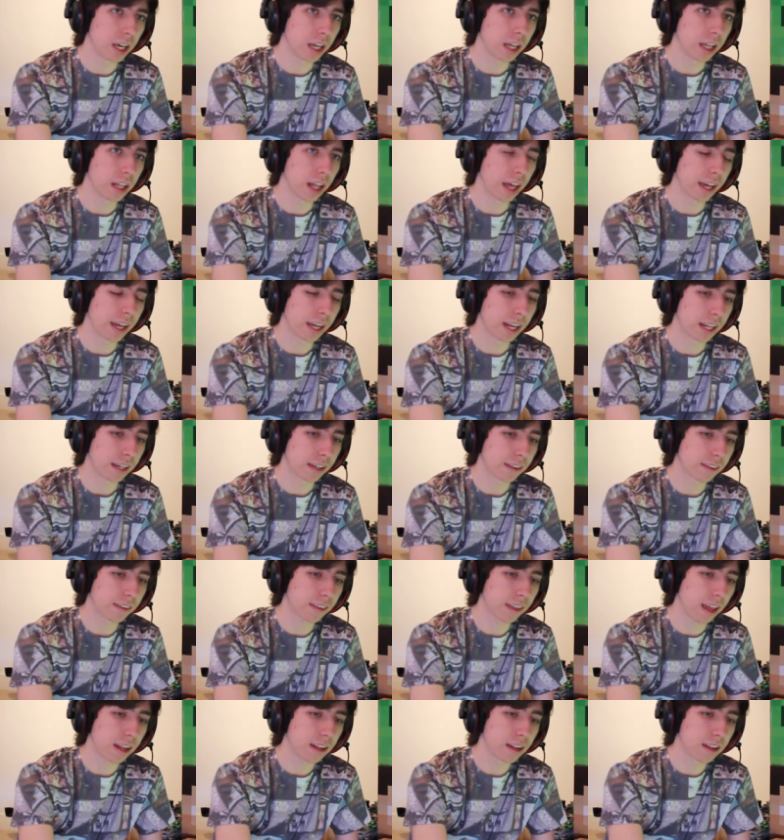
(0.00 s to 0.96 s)
in like
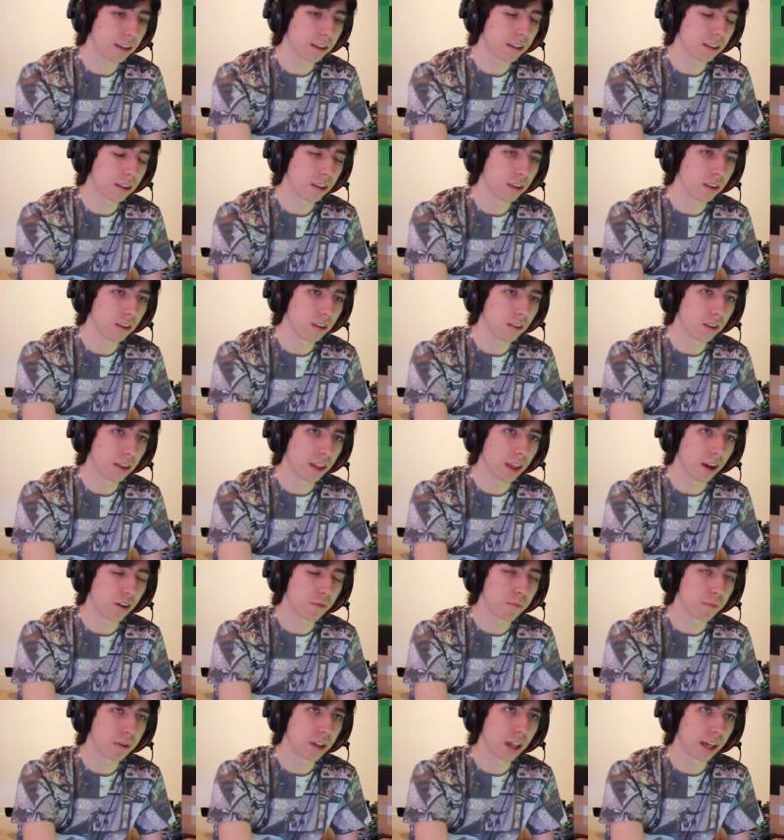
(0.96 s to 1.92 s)
extended. That
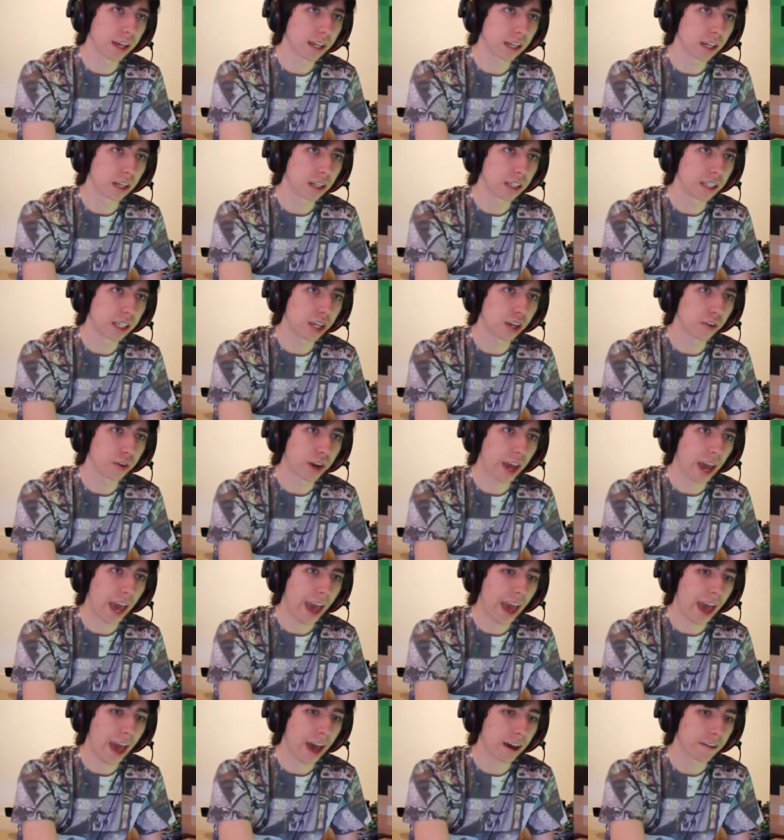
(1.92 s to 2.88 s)
would be like a year and a
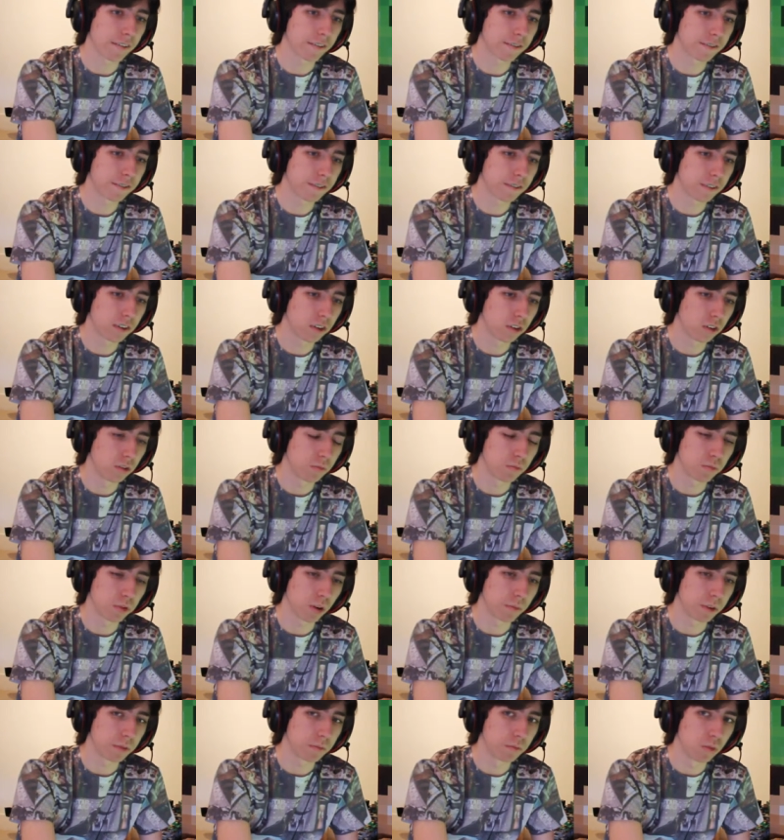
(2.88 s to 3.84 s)
half,
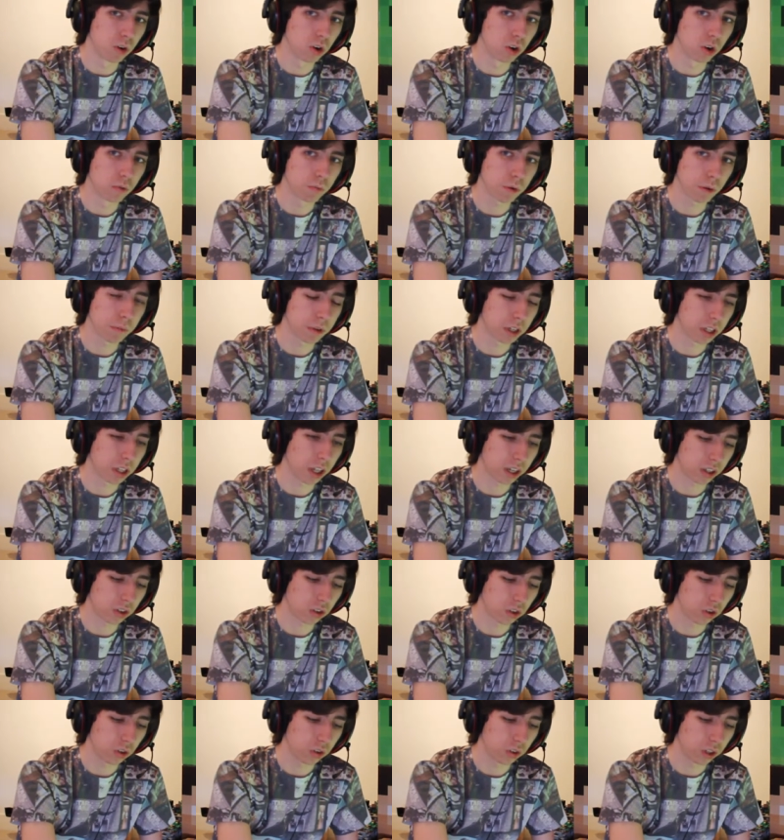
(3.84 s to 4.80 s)
probably more, probably
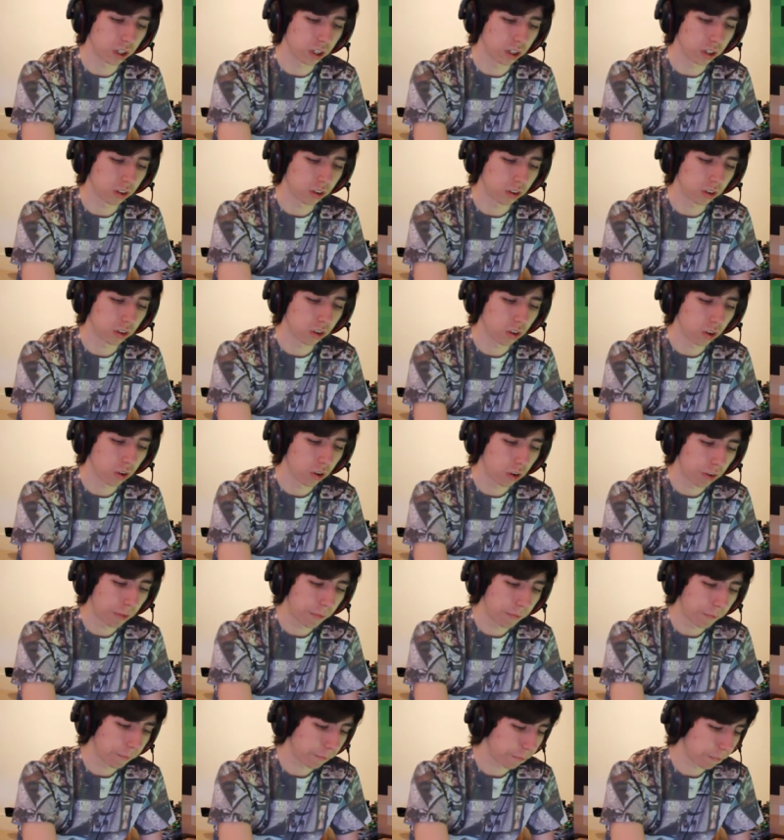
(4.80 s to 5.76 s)
like two years.
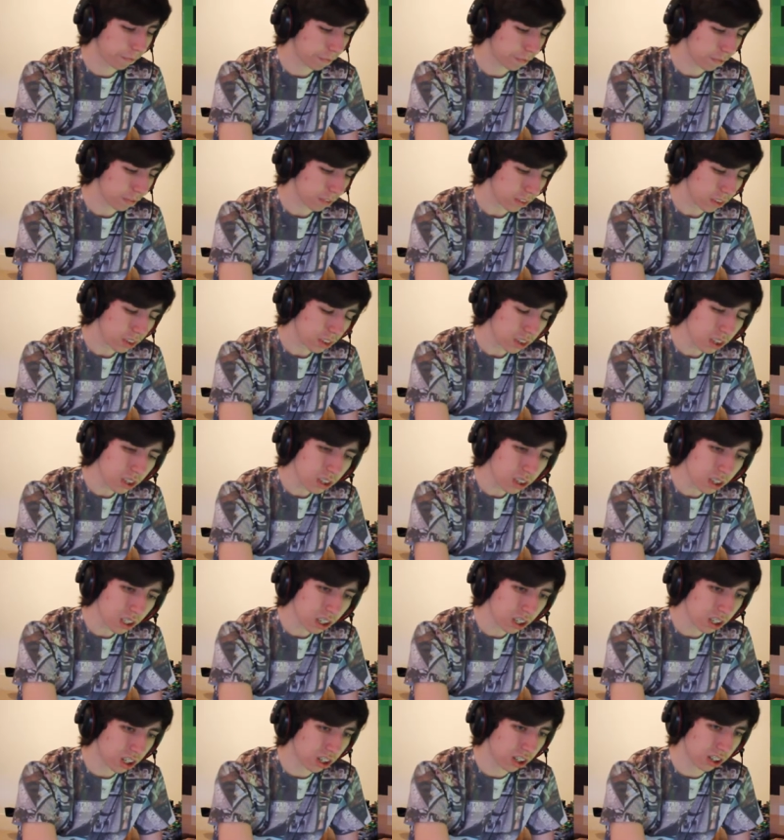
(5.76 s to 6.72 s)

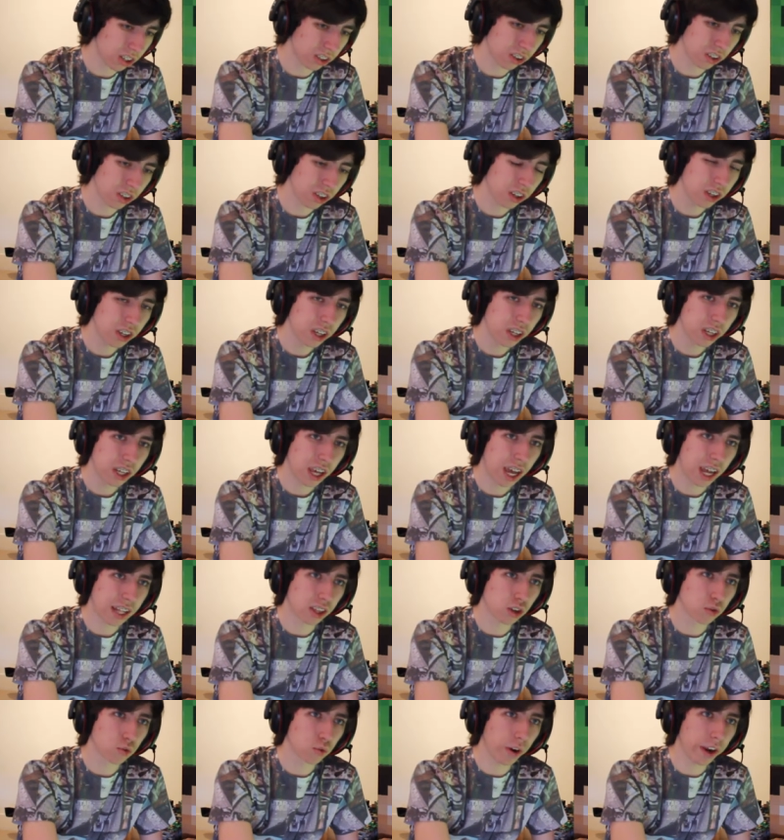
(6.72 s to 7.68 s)
Because
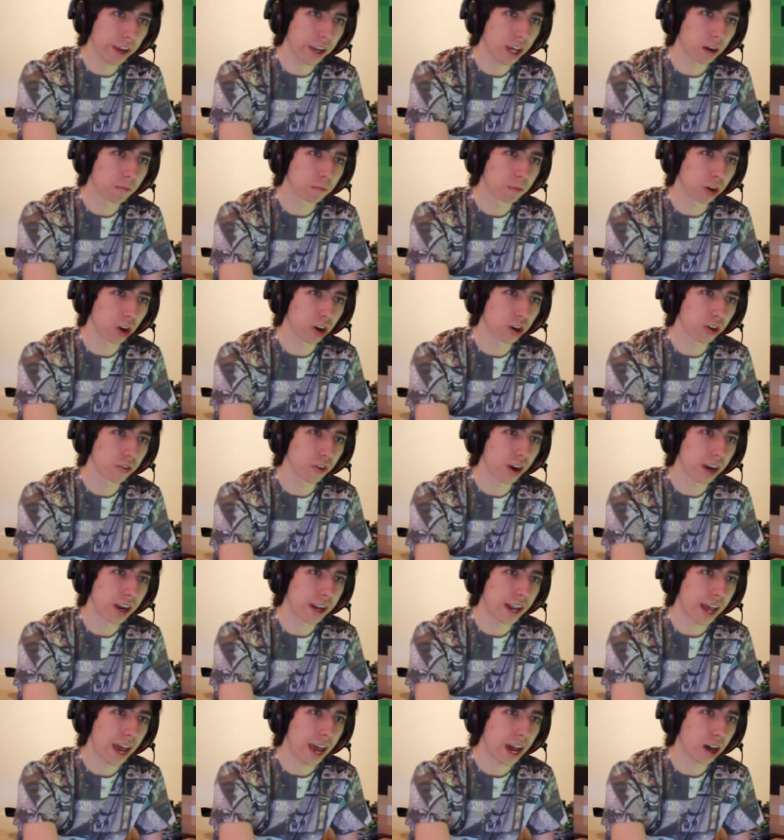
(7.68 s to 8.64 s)
at the rate I'm going
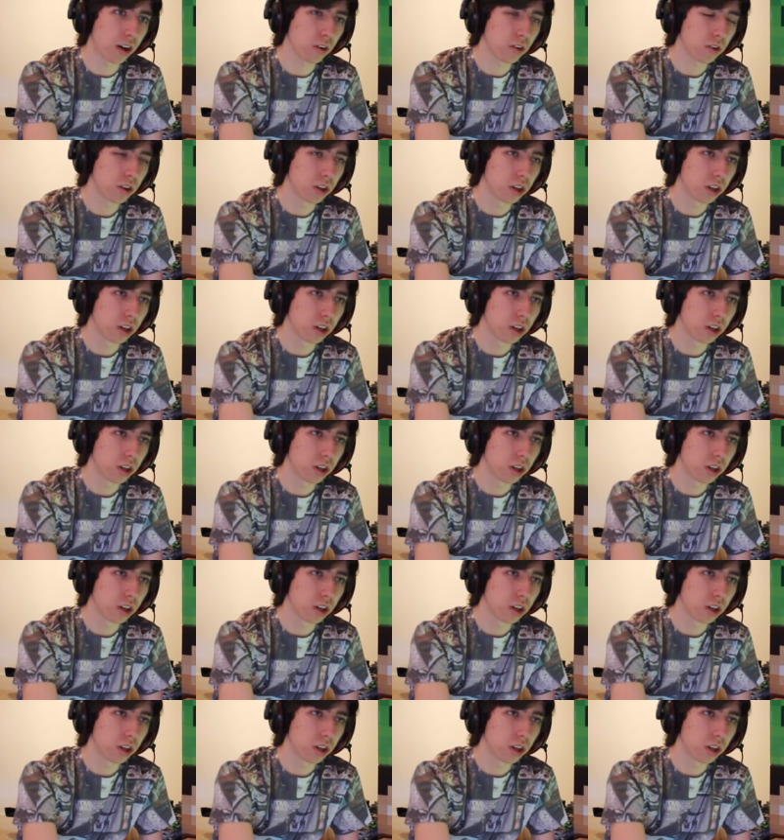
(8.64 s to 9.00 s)
right now,